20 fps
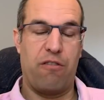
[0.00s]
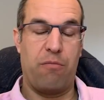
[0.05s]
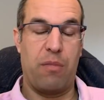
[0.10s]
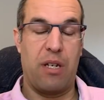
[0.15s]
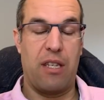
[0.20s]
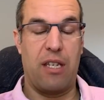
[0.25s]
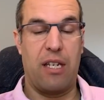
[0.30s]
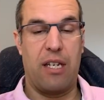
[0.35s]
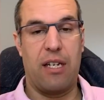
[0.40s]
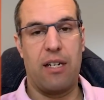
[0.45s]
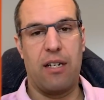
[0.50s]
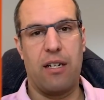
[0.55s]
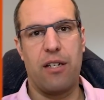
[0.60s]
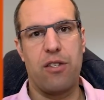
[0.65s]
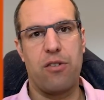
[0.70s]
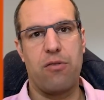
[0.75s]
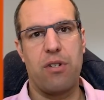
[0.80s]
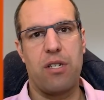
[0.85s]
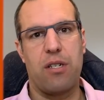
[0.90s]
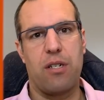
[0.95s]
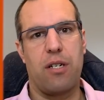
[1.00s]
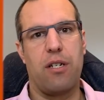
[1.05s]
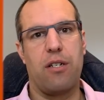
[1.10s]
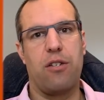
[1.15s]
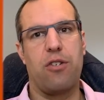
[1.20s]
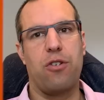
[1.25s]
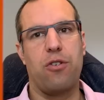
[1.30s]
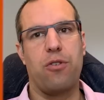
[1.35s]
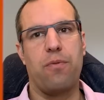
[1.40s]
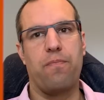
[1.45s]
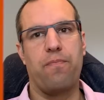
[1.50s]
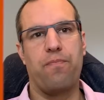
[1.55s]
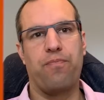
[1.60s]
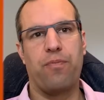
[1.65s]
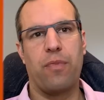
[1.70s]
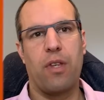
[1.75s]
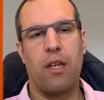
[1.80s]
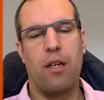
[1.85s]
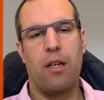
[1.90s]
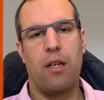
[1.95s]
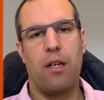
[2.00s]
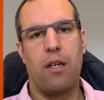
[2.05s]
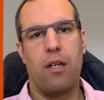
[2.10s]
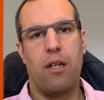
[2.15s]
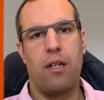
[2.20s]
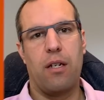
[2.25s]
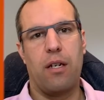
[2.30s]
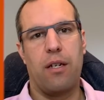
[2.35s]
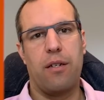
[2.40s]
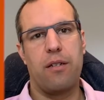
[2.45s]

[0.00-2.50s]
made the headlines recently too. Now,